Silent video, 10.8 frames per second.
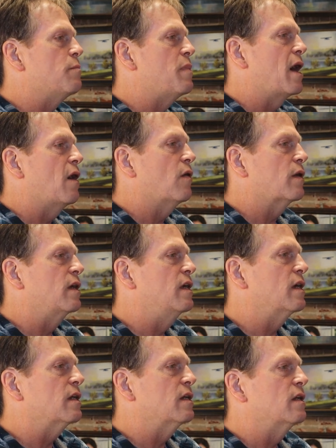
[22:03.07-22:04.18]
about
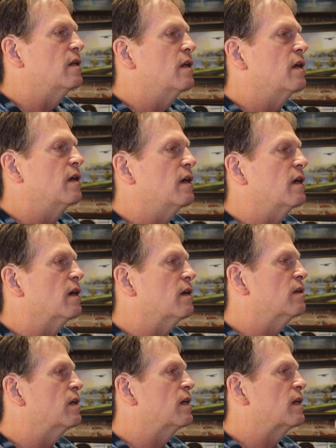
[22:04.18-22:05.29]
getting
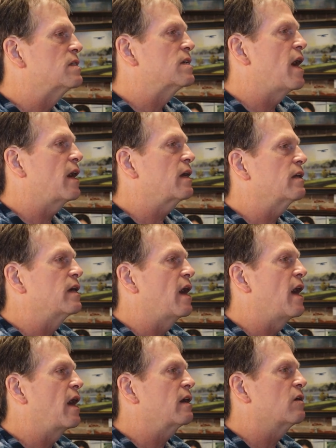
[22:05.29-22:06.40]
it exactly
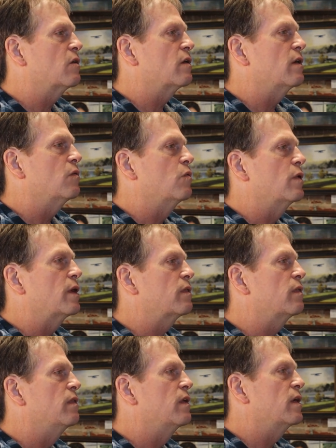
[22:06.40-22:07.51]
accurate with
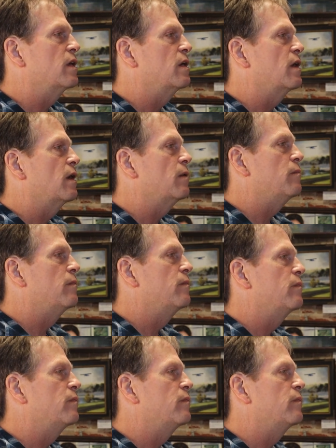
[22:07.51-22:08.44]
the um,